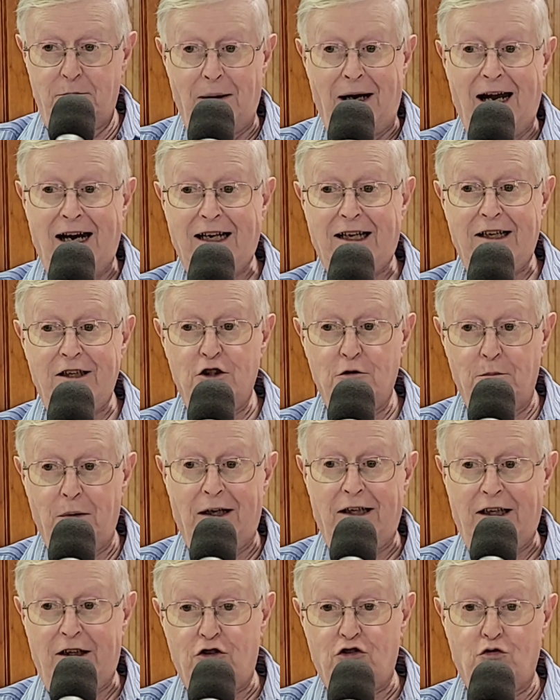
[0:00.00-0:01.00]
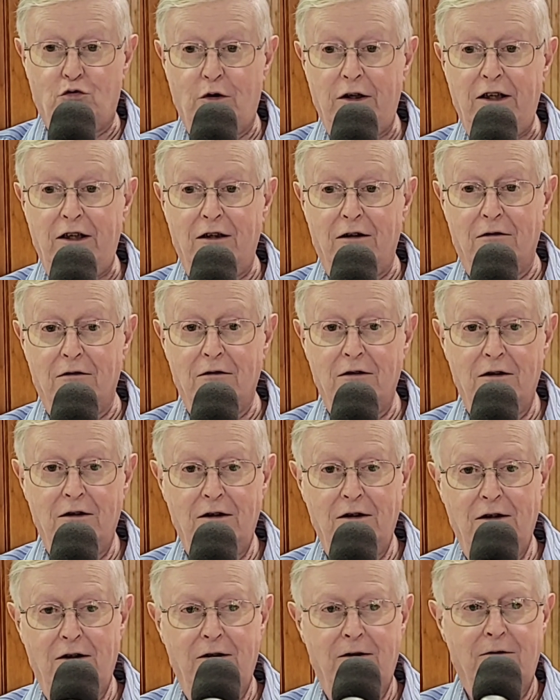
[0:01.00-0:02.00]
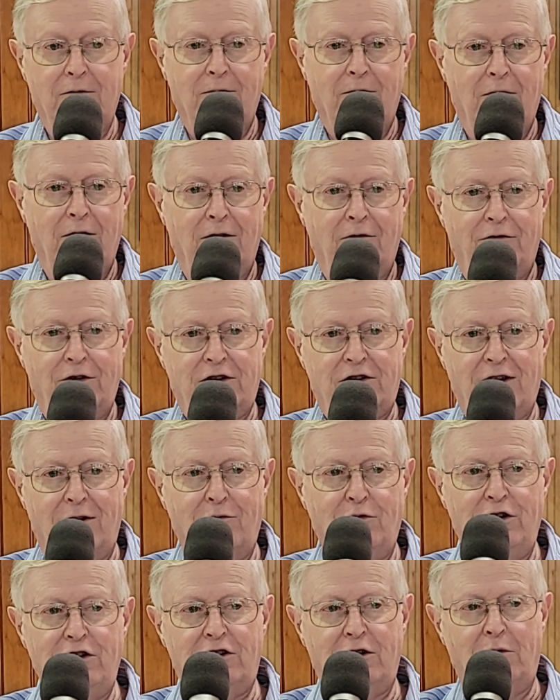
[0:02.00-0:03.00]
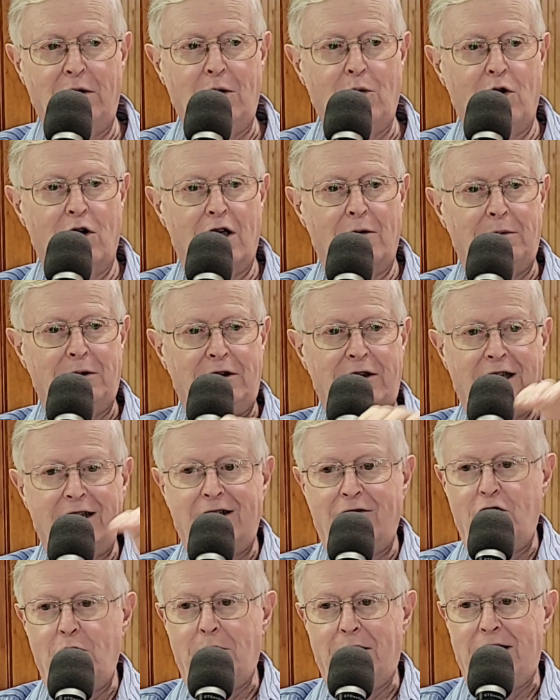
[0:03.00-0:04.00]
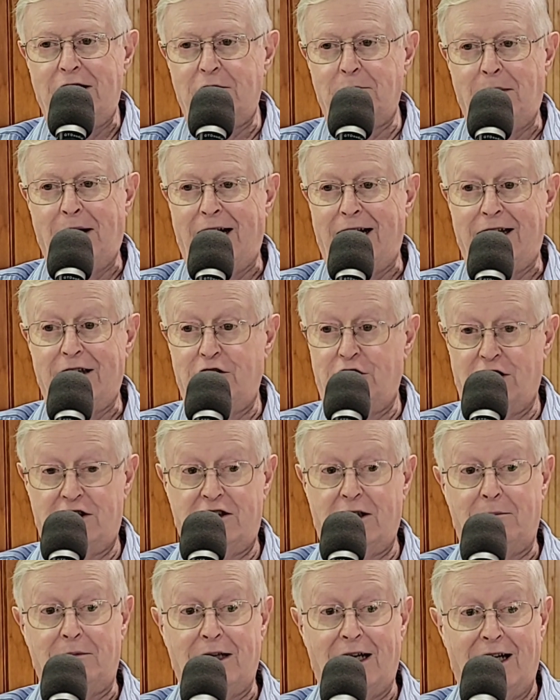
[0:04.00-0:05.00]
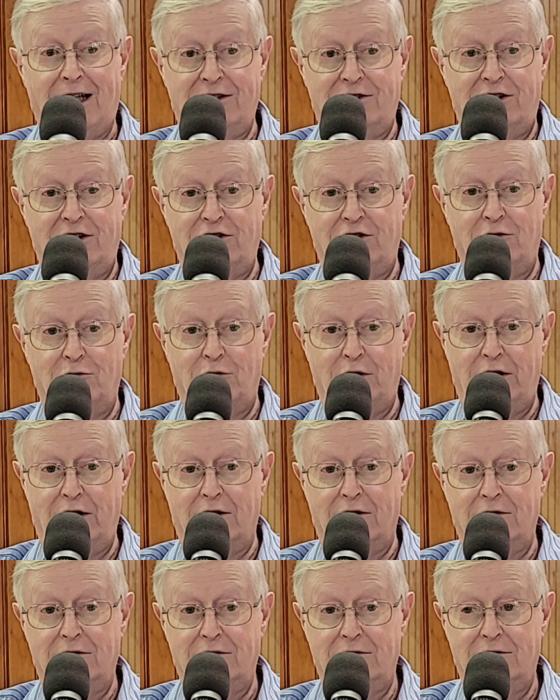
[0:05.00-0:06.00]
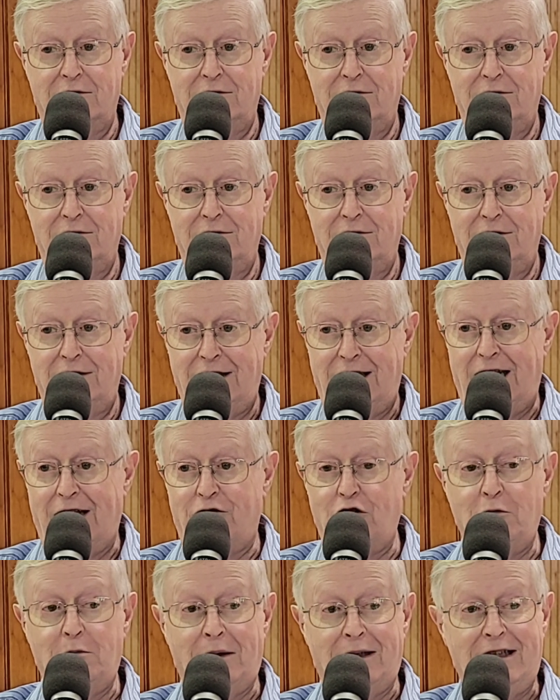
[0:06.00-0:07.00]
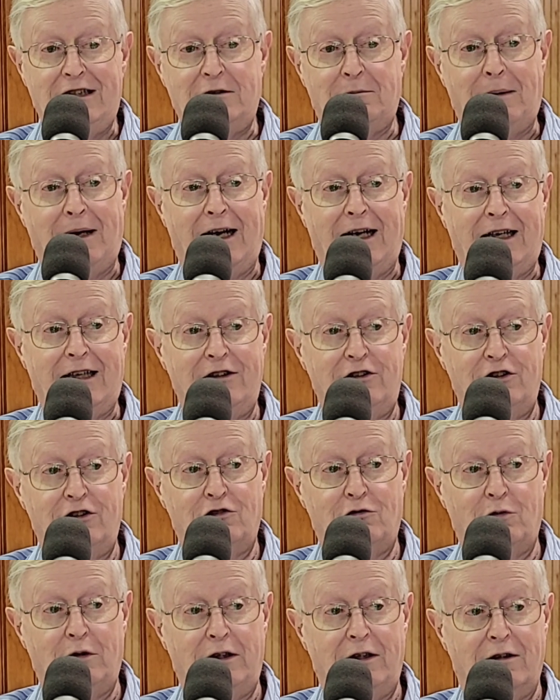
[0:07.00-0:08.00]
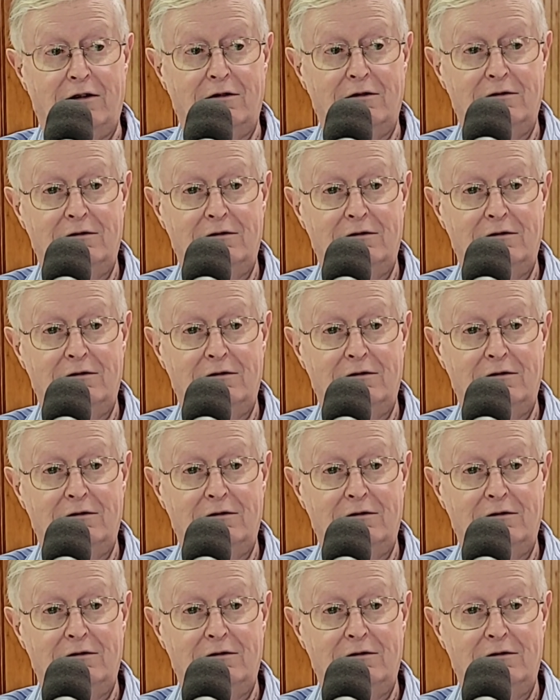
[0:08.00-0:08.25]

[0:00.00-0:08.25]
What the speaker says: baggage, but it's real. For some reason, we want to pretend everybody's baggage except ours isn't real. Everybody's baggage is real.